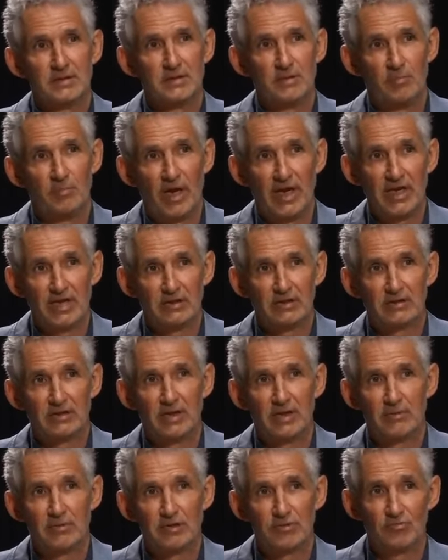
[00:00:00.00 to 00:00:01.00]
debate,
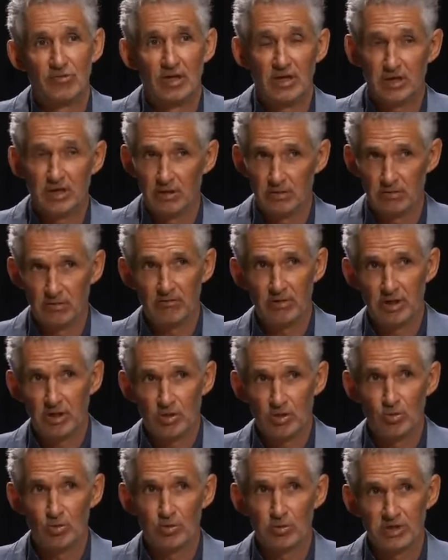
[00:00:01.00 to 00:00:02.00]
and it was really a really
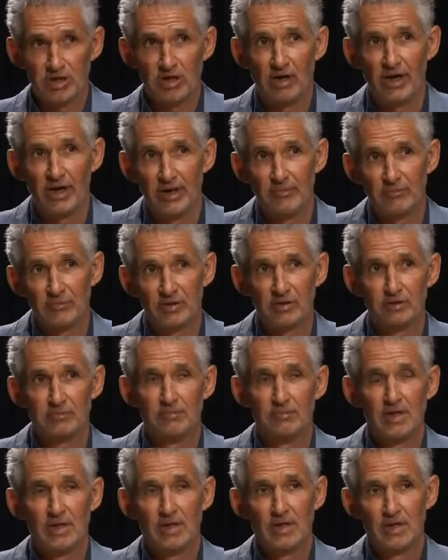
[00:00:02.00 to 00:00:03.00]
cool time
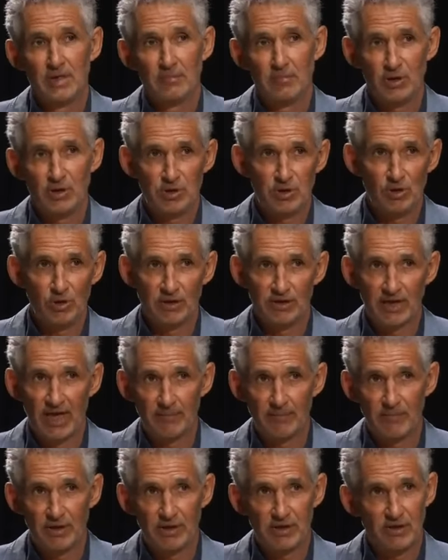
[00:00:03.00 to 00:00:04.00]
to be doing
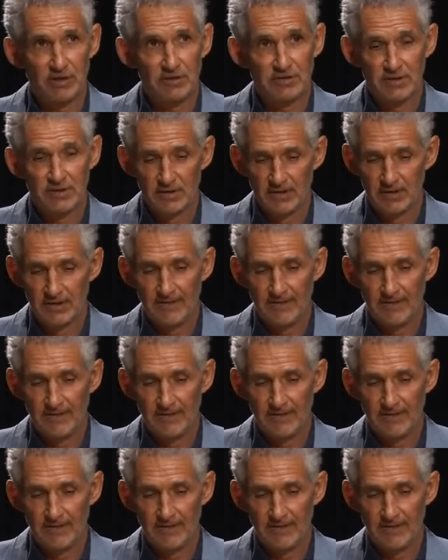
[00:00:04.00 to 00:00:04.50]
that because